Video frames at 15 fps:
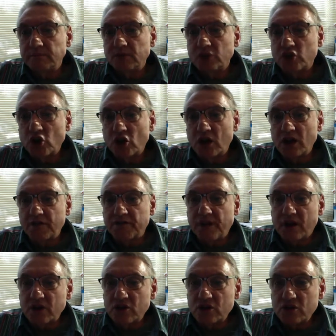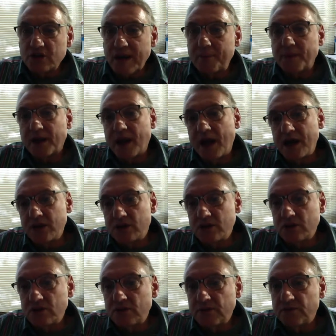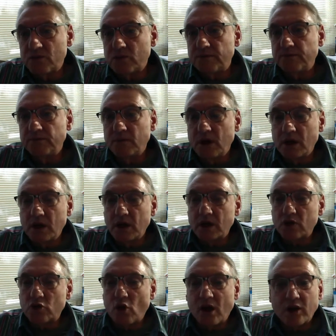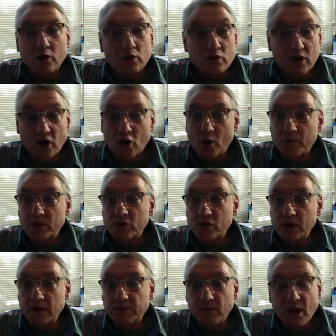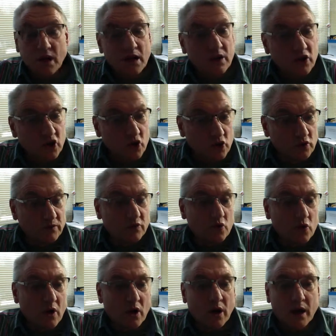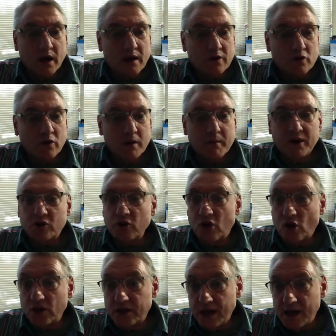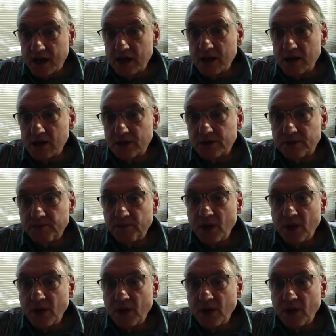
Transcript: circular functions, applications of triangle trigonometry, the use of trigonometric identities,